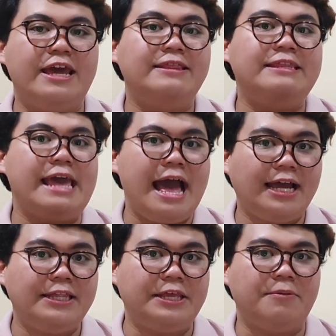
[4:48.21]
and the
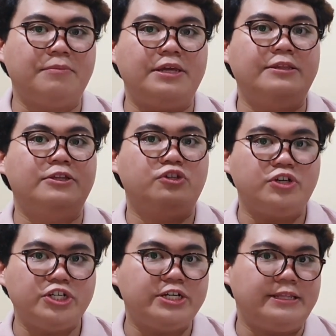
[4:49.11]
academe in the
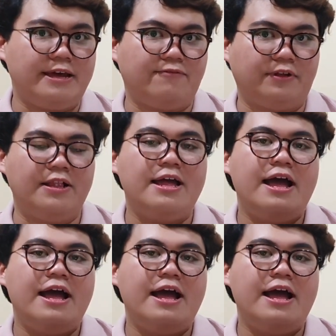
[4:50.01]
tertiary level,